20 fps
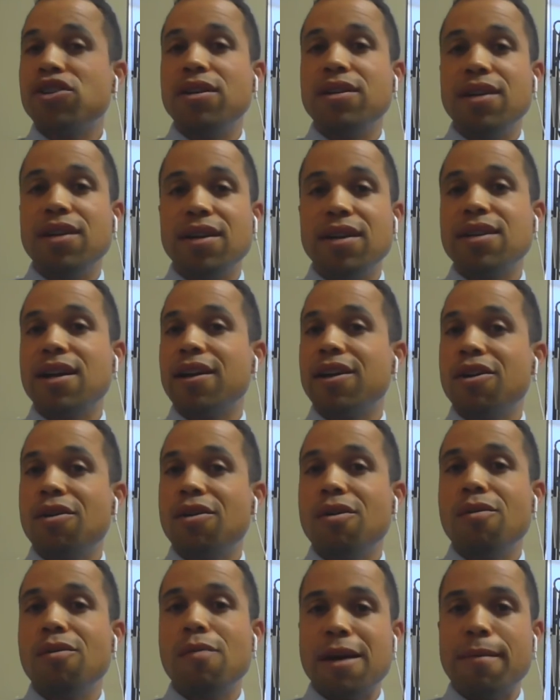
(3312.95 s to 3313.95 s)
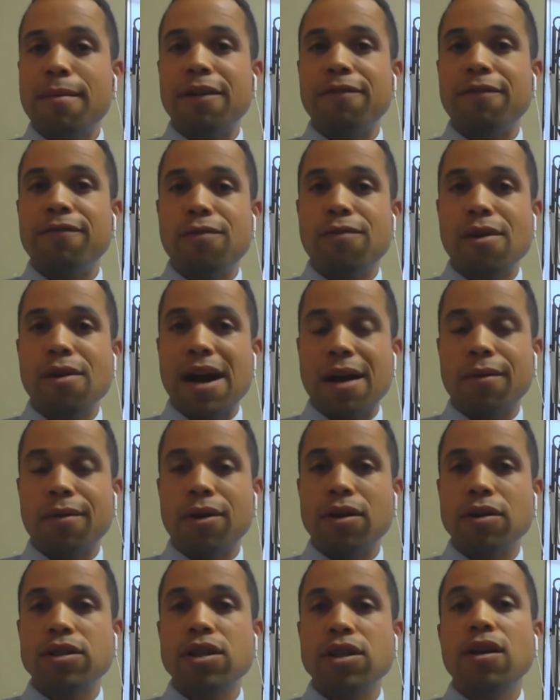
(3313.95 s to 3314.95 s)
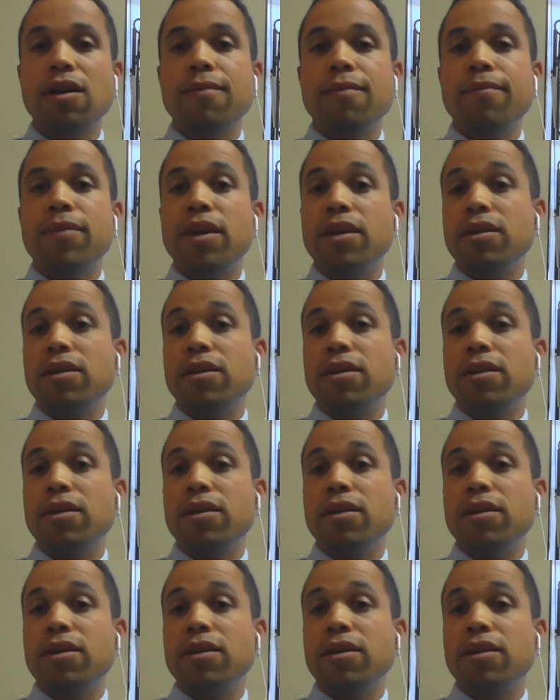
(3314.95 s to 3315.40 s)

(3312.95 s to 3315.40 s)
erection does not go away by four hours,